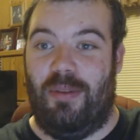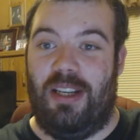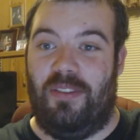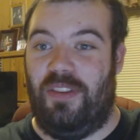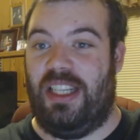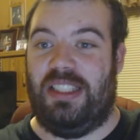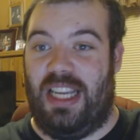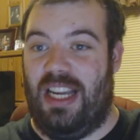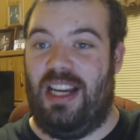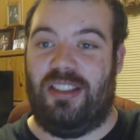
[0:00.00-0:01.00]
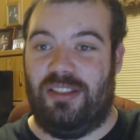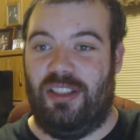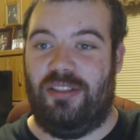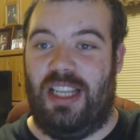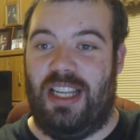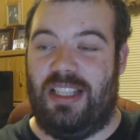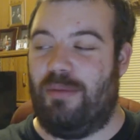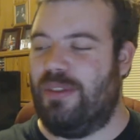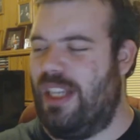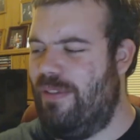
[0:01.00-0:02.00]
When I figured out I could do that,
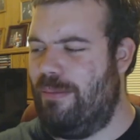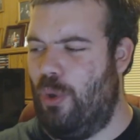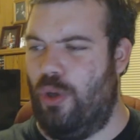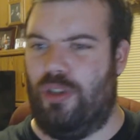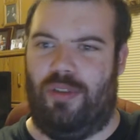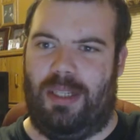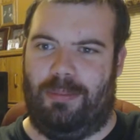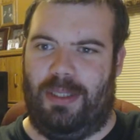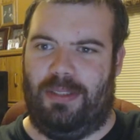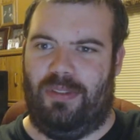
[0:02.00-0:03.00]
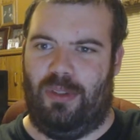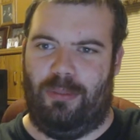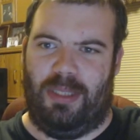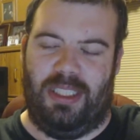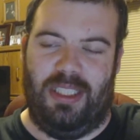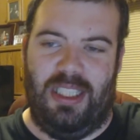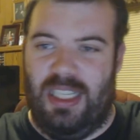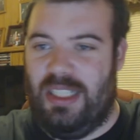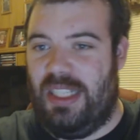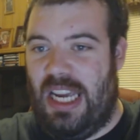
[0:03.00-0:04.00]
that was even more creepy for me.
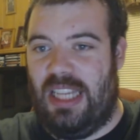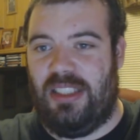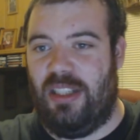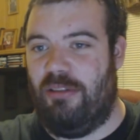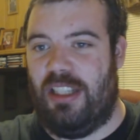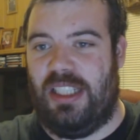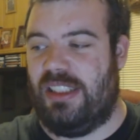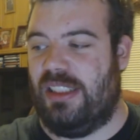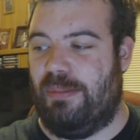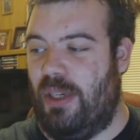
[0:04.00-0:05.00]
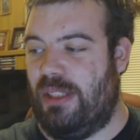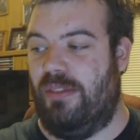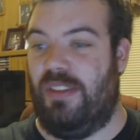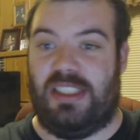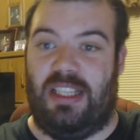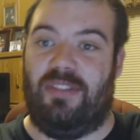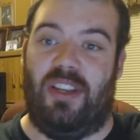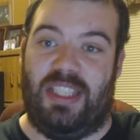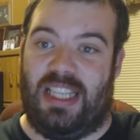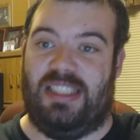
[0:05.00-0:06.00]
Now, don't get me wrong, it doesn't surprise me that
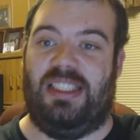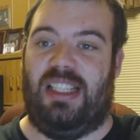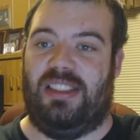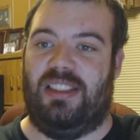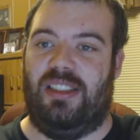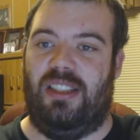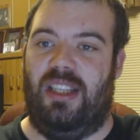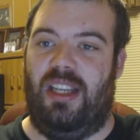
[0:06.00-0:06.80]
stuff like that exists.